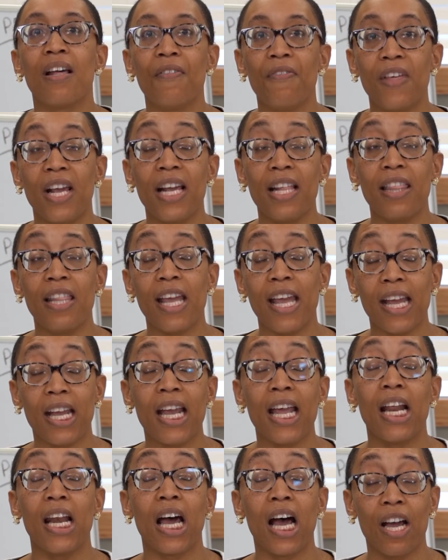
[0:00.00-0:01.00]
then they
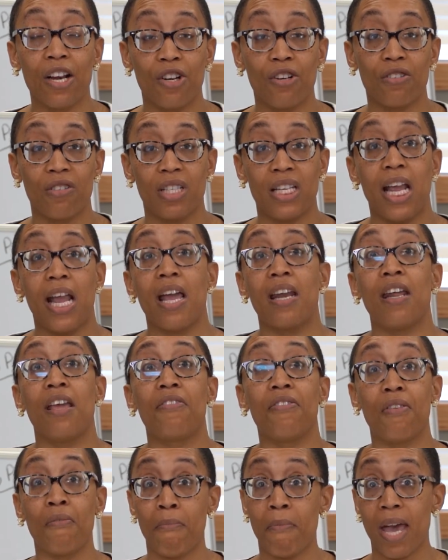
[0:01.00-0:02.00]
can understand
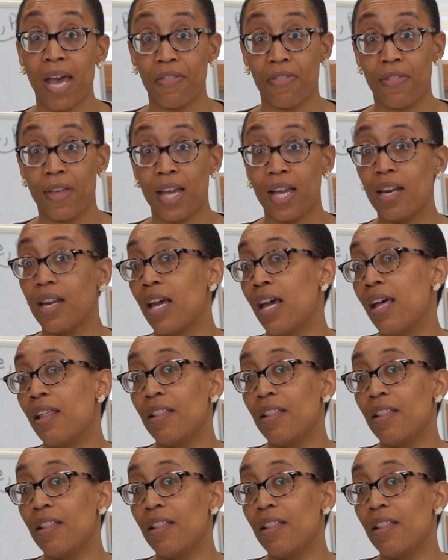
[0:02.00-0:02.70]
the method.